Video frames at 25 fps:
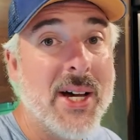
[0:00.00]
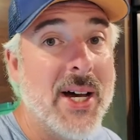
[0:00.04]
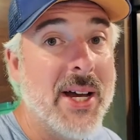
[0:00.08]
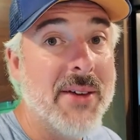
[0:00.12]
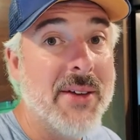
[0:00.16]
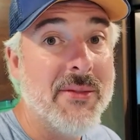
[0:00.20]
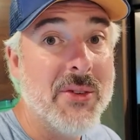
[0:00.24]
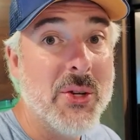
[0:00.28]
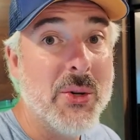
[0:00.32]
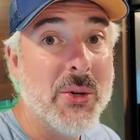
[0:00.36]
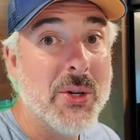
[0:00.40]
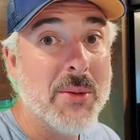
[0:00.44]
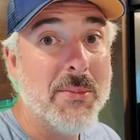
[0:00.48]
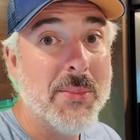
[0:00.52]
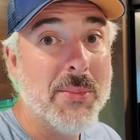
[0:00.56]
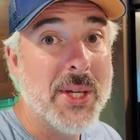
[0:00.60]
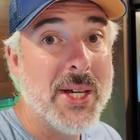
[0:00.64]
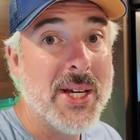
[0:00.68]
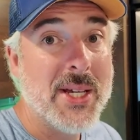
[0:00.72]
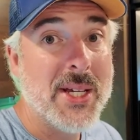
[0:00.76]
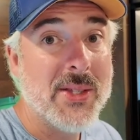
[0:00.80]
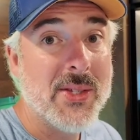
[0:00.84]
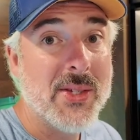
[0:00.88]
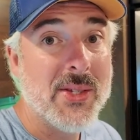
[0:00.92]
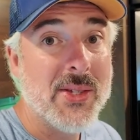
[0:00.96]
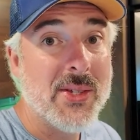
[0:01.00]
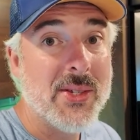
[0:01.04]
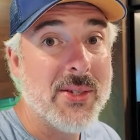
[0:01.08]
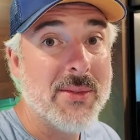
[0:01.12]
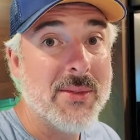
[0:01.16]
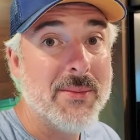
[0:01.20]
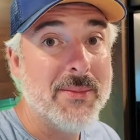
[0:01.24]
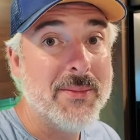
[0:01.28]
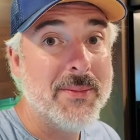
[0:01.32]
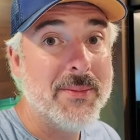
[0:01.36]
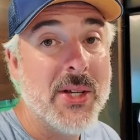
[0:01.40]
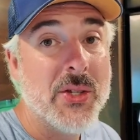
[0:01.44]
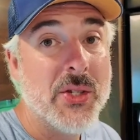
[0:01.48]
I have no
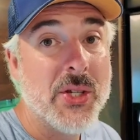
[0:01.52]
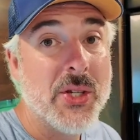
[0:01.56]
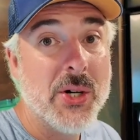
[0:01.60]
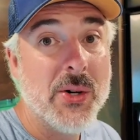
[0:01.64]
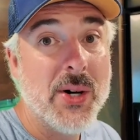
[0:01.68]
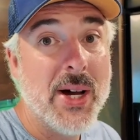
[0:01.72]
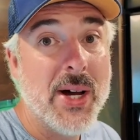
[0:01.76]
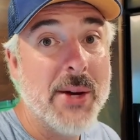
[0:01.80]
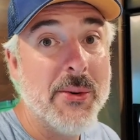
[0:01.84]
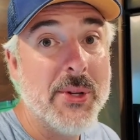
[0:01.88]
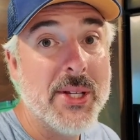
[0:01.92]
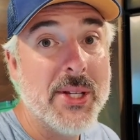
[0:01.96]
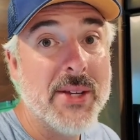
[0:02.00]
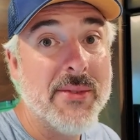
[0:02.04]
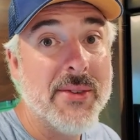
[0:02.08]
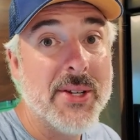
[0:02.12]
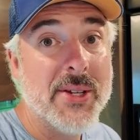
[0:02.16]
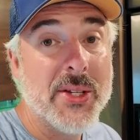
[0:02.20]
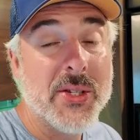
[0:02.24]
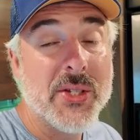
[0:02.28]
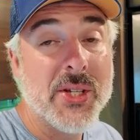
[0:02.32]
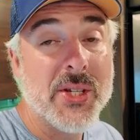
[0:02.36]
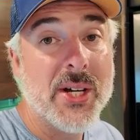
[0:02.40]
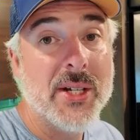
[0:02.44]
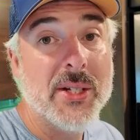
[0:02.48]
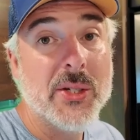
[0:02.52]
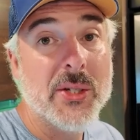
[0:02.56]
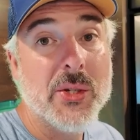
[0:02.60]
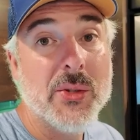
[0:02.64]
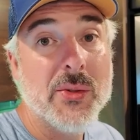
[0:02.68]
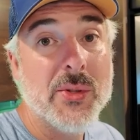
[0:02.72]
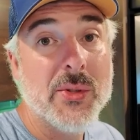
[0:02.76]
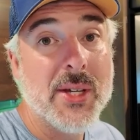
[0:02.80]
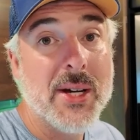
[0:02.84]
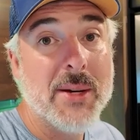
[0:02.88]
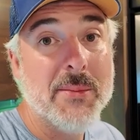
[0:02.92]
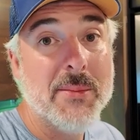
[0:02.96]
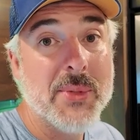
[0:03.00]
complaints. So I would give it a solid
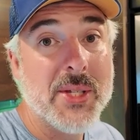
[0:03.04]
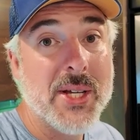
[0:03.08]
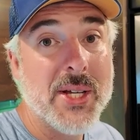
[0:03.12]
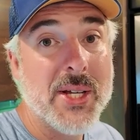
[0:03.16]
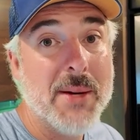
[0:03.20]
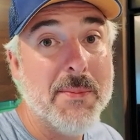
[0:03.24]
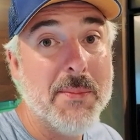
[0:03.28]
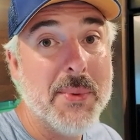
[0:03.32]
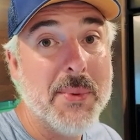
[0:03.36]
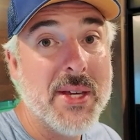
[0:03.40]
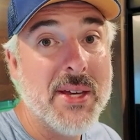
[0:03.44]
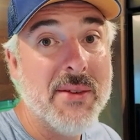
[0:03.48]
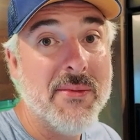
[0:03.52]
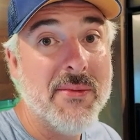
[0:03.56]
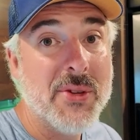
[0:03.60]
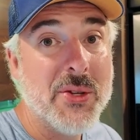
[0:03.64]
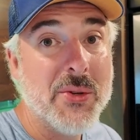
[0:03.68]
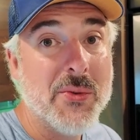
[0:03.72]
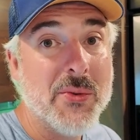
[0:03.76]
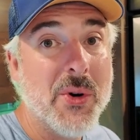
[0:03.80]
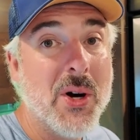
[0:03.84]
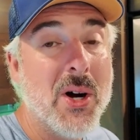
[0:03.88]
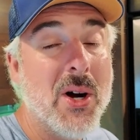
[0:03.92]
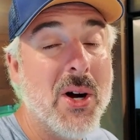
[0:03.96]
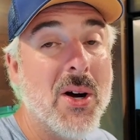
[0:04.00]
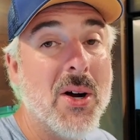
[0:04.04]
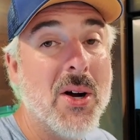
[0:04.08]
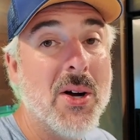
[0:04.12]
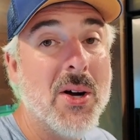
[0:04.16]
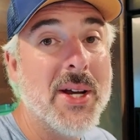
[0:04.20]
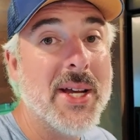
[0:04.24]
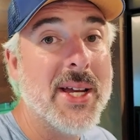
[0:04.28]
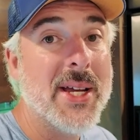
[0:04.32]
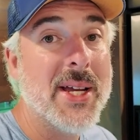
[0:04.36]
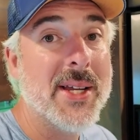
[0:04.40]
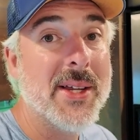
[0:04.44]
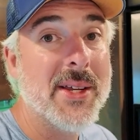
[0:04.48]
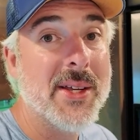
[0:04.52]
2 thumbs up if you are
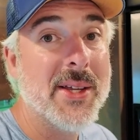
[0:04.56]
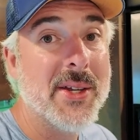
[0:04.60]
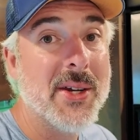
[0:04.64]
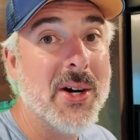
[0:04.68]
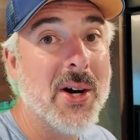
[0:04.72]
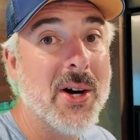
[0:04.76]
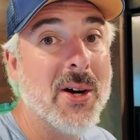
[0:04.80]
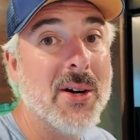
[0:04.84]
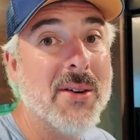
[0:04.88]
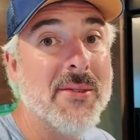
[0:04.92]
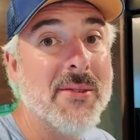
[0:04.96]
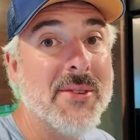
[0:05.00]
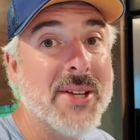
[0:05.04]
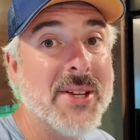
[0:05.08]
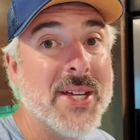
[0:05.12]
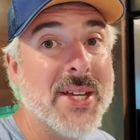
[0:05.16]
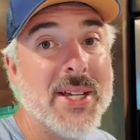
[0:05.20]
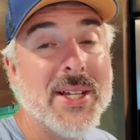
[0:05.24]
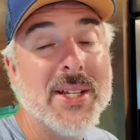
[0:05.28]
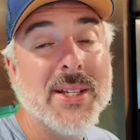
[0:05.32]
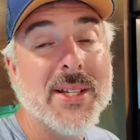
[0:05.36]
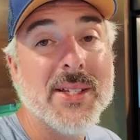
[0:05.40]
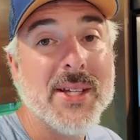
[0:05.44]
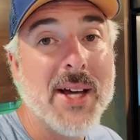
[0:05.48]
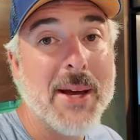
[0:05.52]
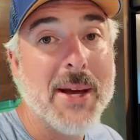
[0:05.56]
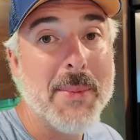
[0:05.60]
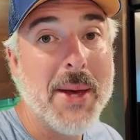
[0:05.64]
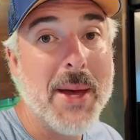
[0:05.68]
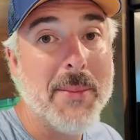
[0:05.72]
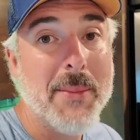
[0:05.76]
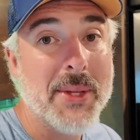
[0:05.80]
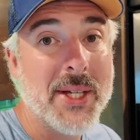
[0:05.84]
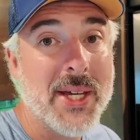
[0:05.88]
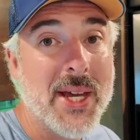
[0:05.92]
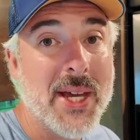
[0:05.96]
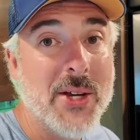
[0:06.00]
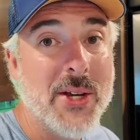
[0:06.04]
in an RV type
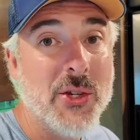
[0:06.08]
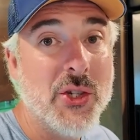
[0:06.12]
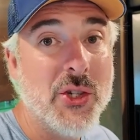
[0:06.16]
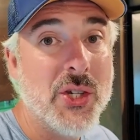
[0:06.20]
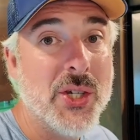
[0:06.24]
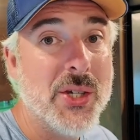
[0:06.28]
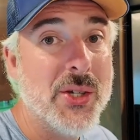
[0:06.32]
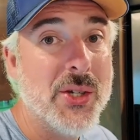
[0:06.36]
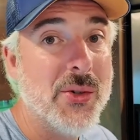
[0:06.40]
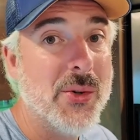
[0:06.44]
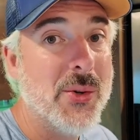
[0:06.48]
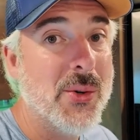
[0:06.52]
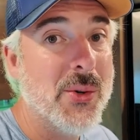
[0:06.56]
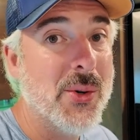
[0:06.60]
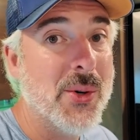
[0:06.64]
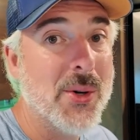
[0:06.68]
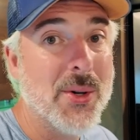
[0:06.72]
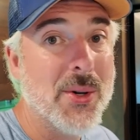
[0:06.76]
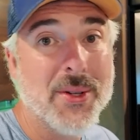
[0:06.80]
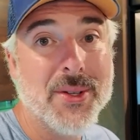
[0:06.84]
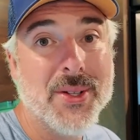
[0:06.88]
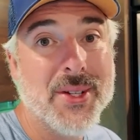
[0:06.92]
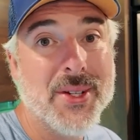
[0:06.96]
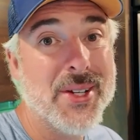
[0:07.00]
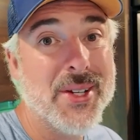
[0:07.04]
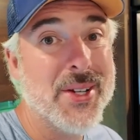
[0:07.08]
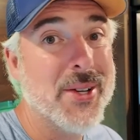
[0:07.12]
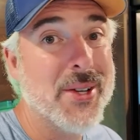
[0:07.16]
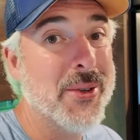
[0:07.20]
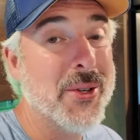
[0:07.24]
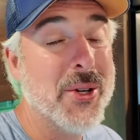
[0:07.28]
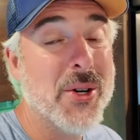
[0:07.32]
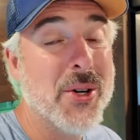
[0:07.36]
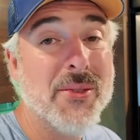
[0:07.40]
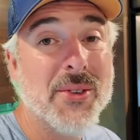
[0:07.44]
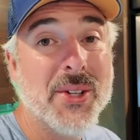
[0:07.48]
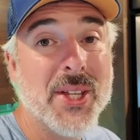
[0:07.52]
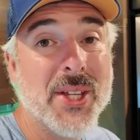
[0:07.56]
application or, you know,
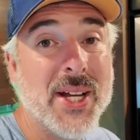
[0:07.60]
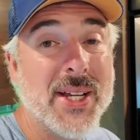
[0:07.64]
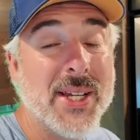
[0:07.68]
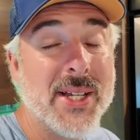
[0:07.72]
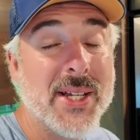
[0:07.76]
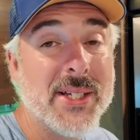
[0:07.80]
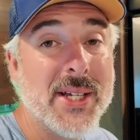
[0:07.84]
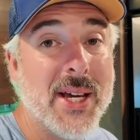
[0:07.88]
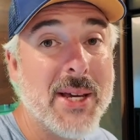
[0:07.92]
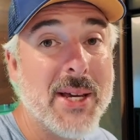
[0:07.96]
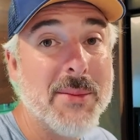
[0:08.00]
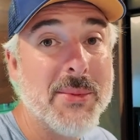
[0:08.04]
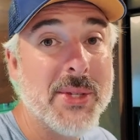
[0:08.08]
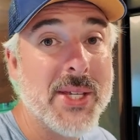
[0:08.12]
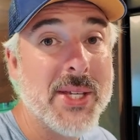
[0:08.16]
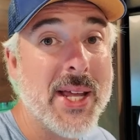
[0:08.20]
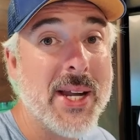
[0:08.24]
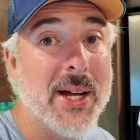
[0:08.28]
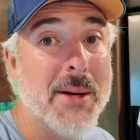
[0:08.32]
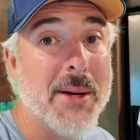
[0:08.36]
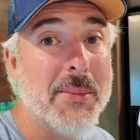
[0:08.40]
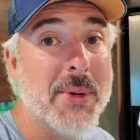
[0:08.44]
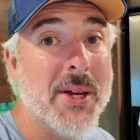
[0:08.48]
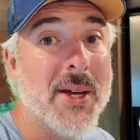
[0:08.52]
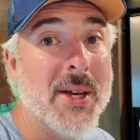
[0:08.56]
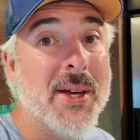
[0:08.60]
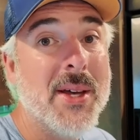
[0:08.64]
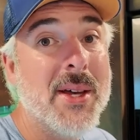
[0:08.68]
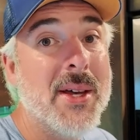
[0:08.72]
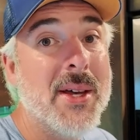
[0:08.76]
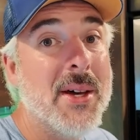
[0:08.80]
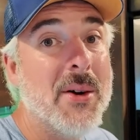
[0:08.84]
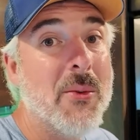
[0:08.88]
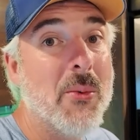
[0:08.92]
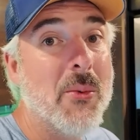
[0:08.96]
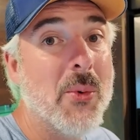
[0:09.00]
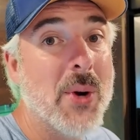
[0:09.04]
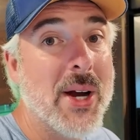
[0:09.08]
an overlanding type setup
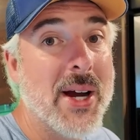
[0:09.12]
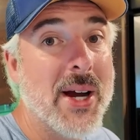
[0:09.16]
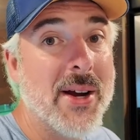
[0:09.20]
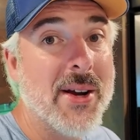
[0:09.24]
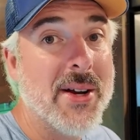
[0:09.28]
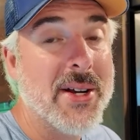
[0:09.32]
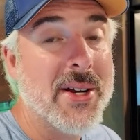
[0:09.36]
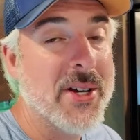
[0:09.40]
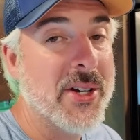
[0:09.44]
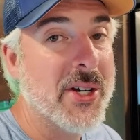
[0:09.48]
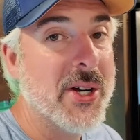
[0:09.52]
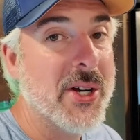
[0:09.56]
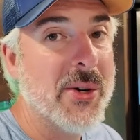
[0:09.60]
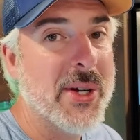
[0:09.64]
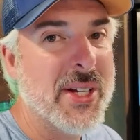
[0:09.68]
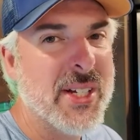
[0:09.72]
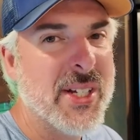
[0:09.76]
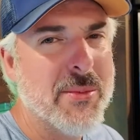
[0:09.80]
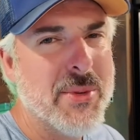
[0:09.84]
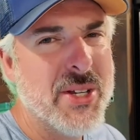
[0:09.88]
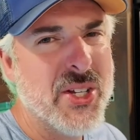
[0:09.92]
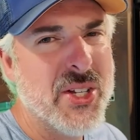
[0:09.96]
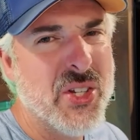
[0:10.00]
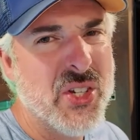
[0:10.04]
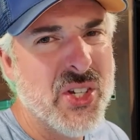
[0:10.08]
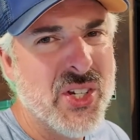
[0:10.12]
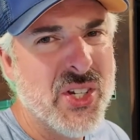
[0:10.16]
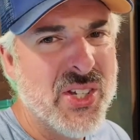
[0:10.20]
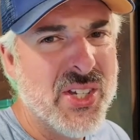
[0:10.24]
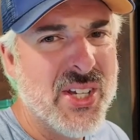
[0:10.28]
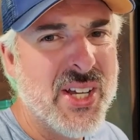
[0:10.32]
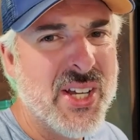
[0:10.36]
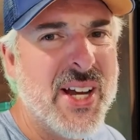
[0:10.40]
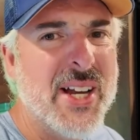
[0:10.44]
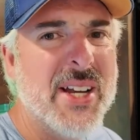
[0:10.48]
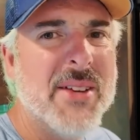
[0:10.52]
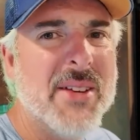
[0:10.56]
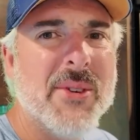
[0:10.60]
where you're going to be
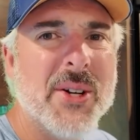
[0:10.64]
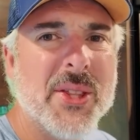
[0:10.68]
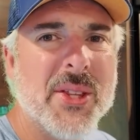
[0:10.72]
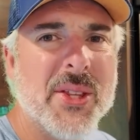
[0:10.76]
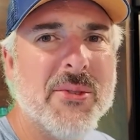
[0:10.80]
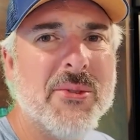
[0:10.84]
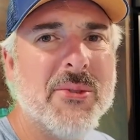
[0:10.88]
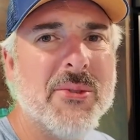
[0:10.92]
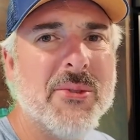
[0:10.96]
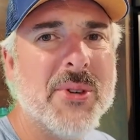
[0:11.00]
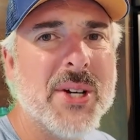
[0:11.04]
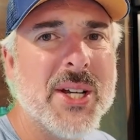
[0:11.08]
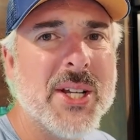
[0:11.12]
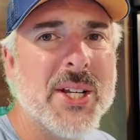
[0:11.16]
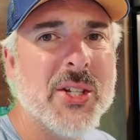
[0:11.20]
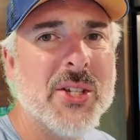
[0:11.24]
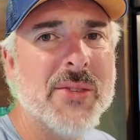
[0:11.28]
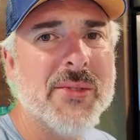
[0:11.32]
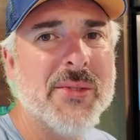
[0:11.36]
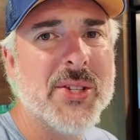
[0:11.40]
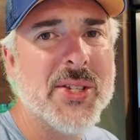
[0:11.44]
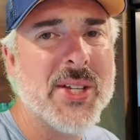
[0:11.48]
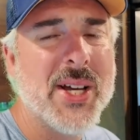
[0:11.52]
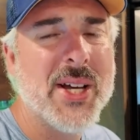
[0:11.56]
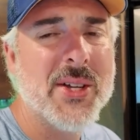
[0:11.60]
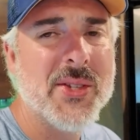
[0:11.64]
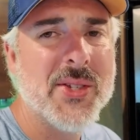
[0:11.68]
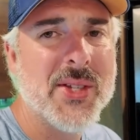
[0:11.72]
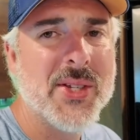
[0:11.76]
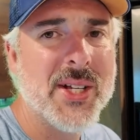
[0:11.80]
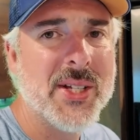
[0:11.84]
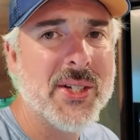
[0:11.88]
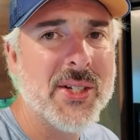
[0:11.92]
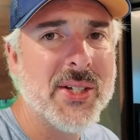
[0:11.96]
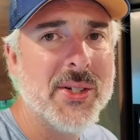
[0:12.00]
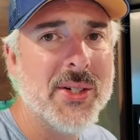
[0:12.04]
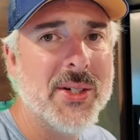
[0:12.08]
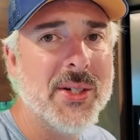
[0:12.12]
just kind of on the fringe of a cell
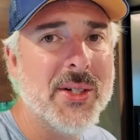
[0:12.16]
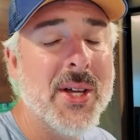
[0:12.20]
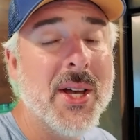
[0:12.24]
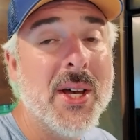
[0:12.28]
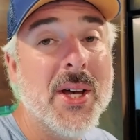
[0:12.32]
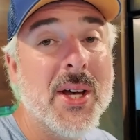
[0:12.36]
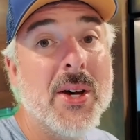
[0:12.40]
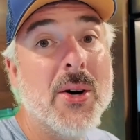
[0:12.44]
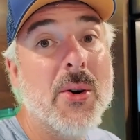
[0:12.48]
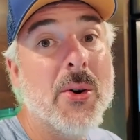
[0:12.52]
signal,